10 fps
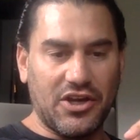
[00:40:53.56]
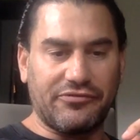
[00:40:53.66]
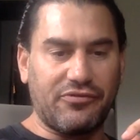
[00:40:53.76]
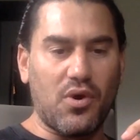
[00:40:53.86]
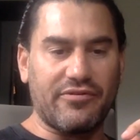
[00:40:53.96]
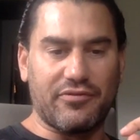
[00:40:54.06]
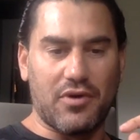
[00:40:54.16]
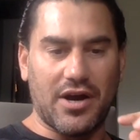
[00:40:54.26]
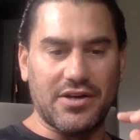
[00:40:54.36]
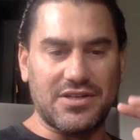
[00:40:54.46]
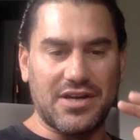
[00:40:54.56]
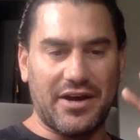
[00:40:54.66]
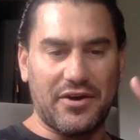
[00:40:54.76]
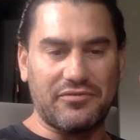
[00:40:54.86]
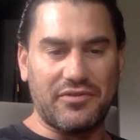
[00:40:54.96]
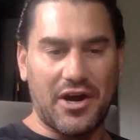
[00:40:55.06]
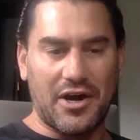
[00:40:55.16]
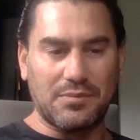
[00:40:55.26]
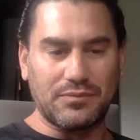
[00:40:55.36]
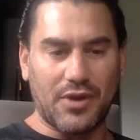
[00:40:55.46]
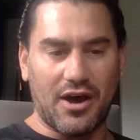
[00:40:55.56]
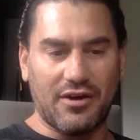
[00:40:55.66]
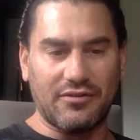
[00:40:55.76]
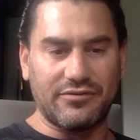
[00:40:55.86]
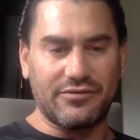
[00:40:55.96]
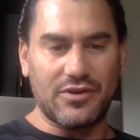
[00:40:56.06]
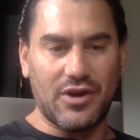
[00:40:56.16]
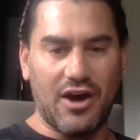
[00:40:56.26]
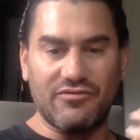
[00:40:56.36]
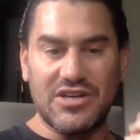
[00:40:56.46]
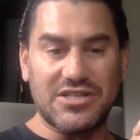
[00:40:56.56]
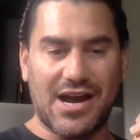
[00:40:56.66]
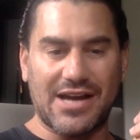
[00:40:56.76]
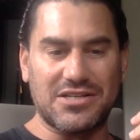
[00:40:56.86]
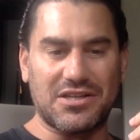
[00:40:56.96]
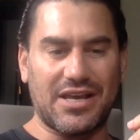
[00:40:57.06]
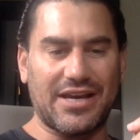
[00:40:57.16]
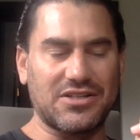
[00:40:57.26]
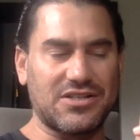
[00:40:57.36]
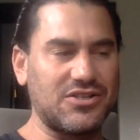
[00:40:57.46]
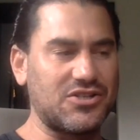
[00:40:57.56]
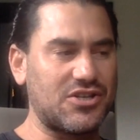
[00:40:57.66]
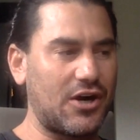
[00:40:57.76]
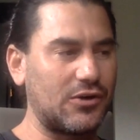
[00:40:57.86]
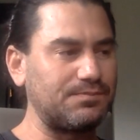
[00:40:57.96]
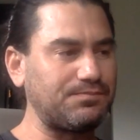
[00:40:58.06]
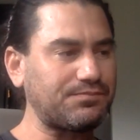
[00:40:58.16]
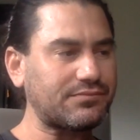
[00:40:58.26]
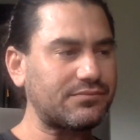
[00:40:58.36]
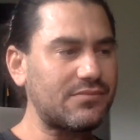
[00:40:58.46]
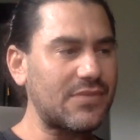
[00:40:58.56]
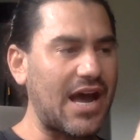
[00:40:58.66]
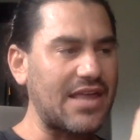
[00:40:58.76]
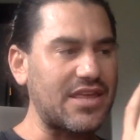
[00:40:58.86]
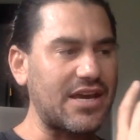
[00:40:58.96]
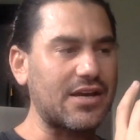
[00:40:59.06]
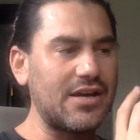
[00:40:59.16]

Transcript: forefront of these kinds of things. And so I think